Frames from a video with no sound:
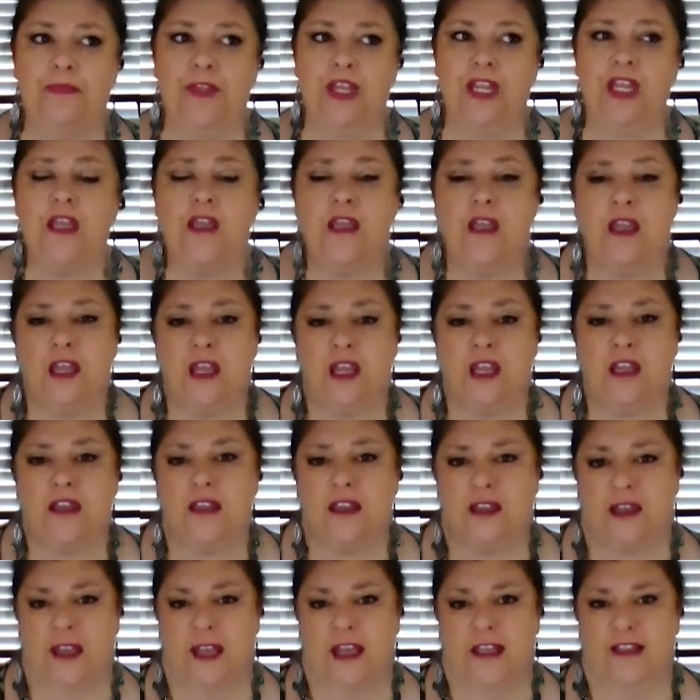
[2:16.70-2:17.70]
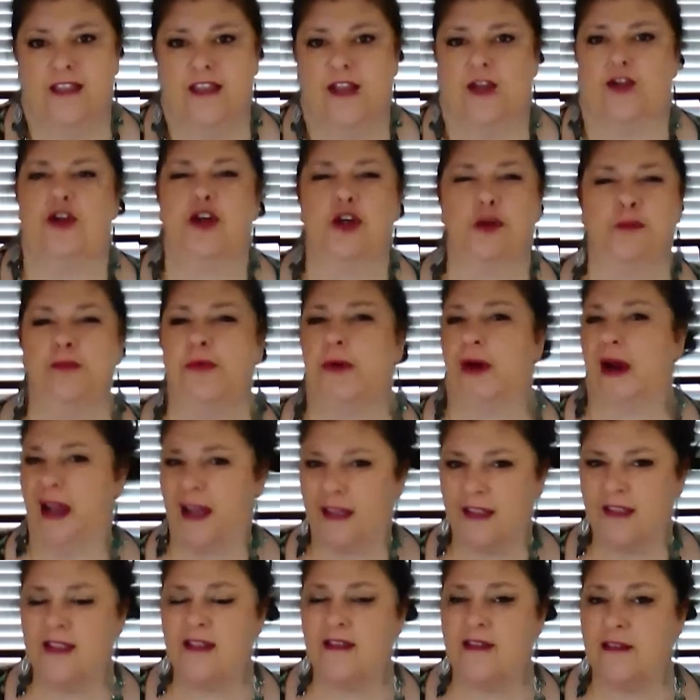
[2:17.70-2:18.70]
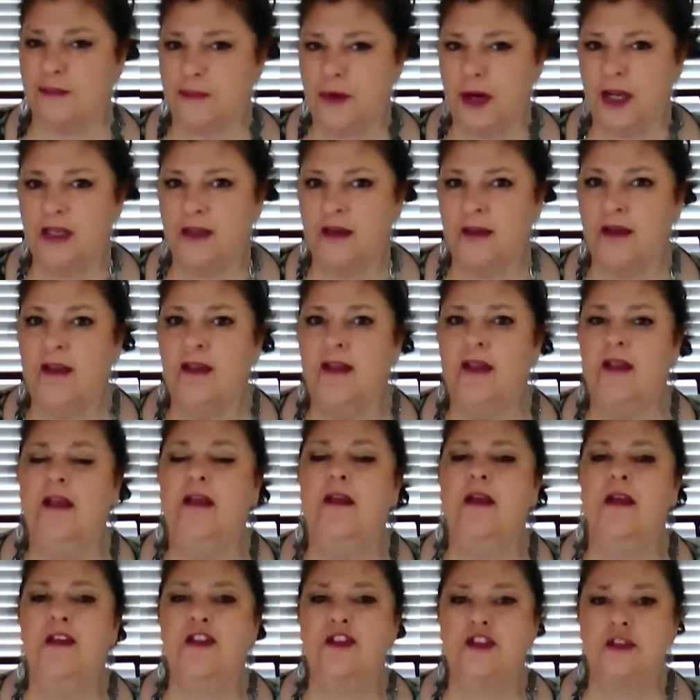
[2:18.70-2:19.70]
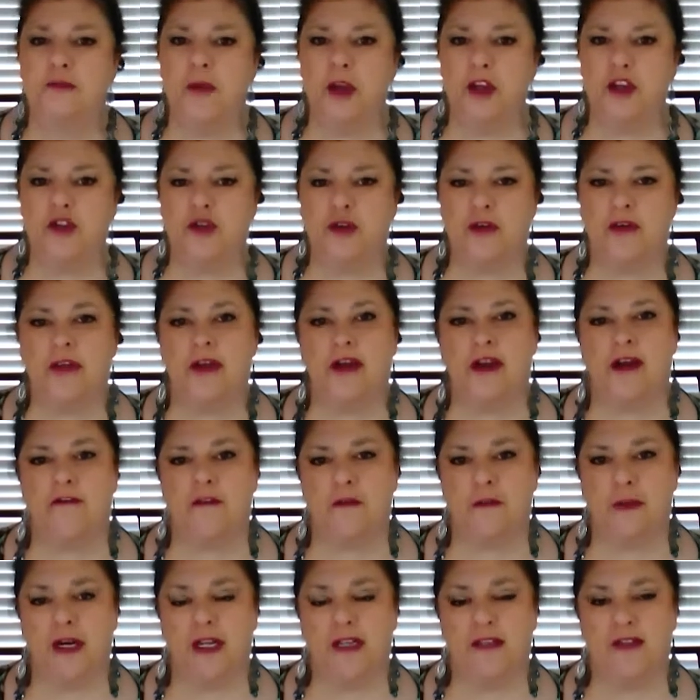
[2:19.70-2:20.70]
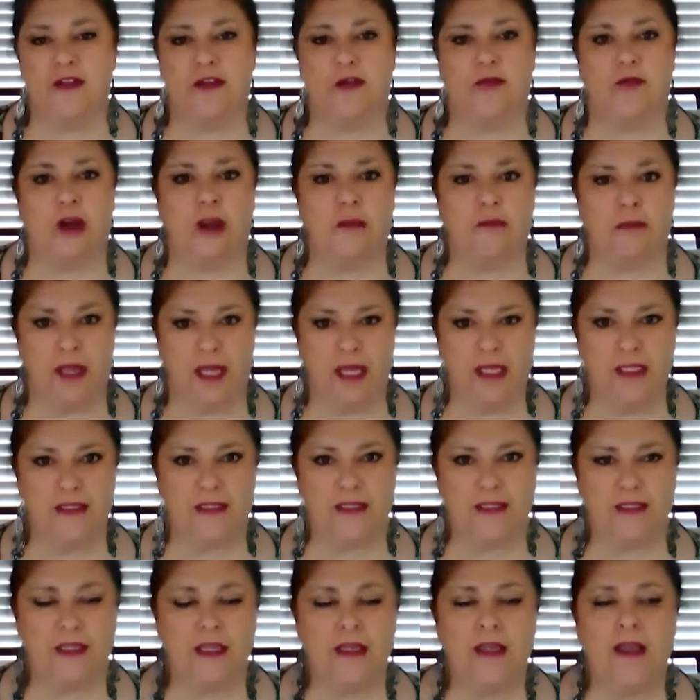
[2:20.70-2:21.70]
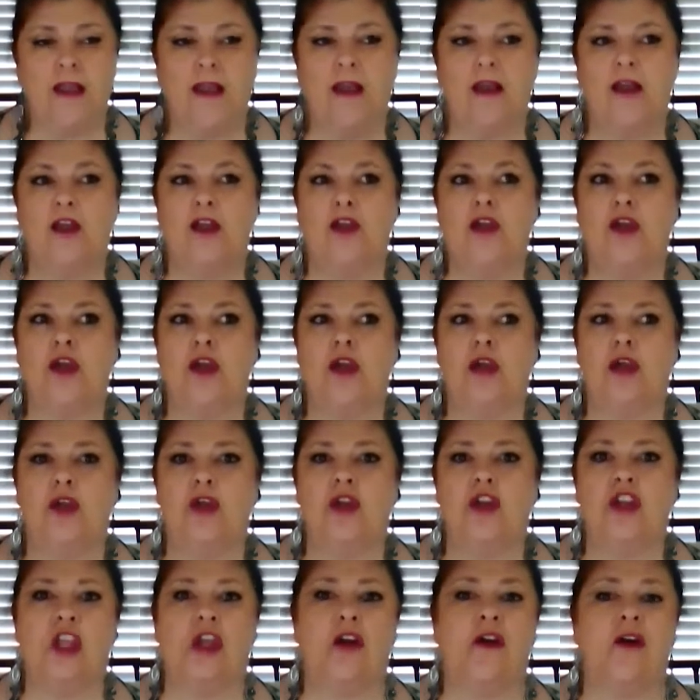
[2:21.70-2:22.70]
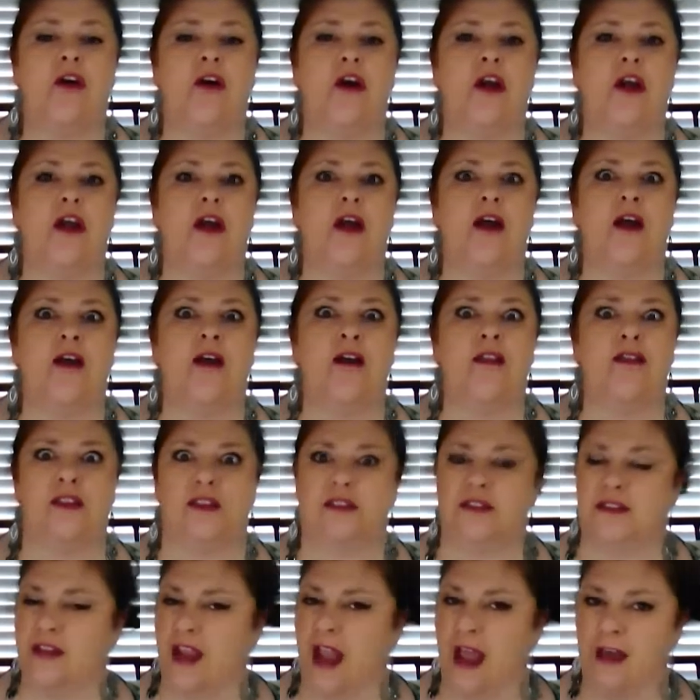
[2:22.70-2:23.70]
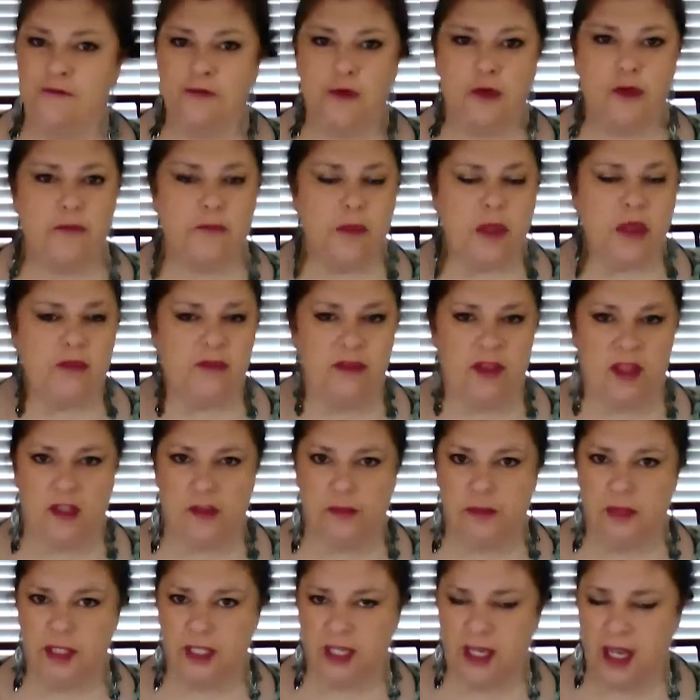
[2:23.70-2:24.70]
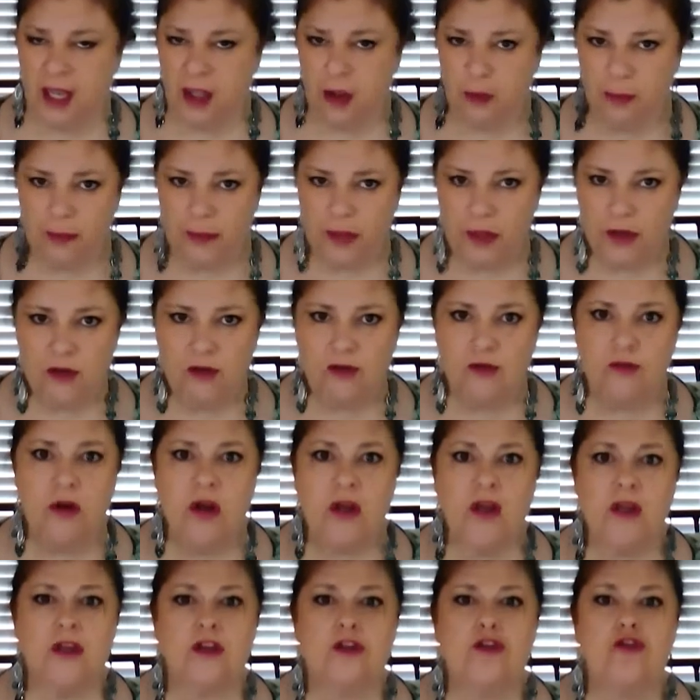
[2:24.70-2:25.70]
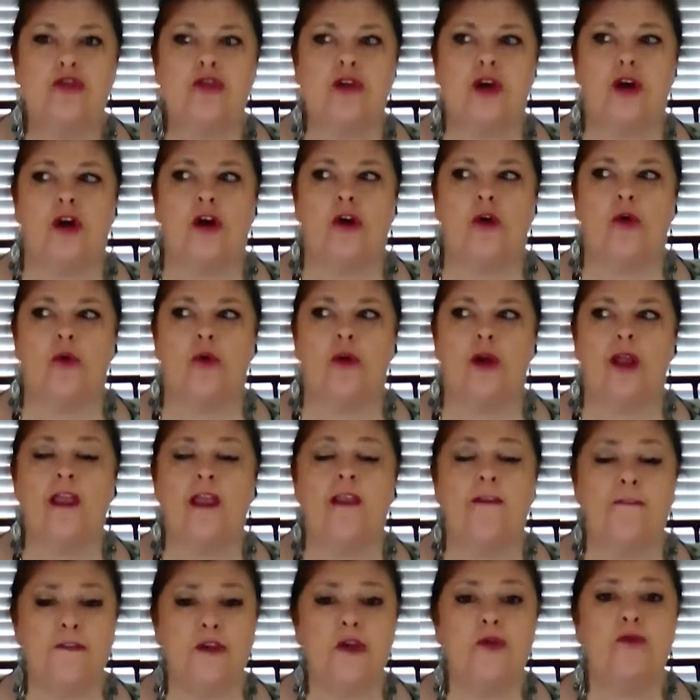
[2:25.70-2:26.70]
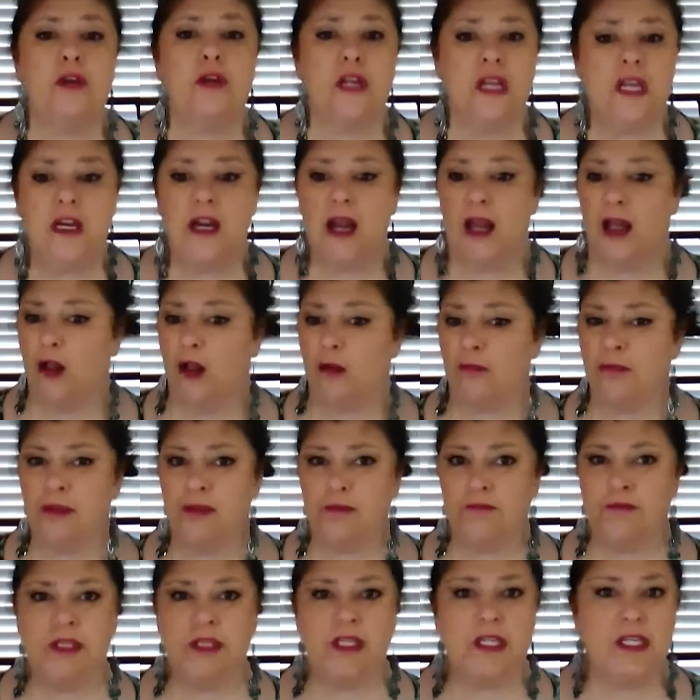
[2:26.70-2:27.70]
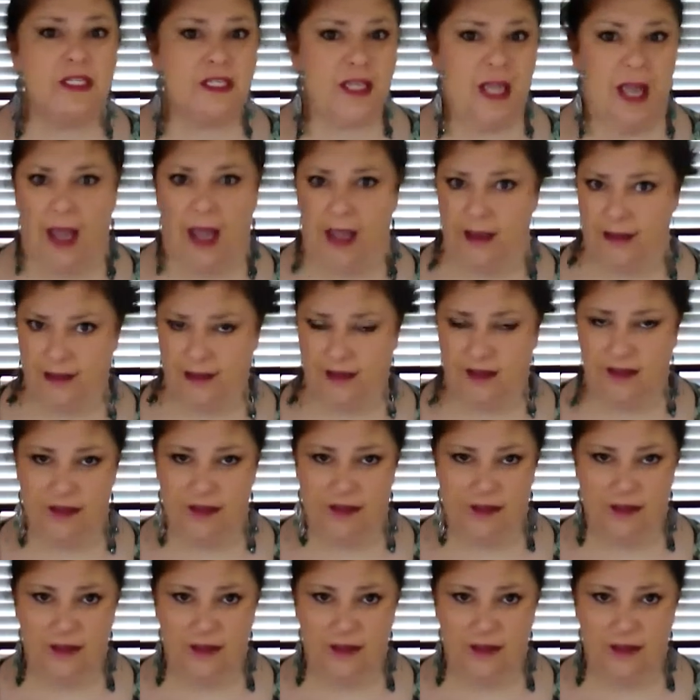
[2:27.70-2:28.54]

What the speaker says: It's a good practice run to make sure that everybody's in the right place. The staff will be available to help you, so if you need help, please ask.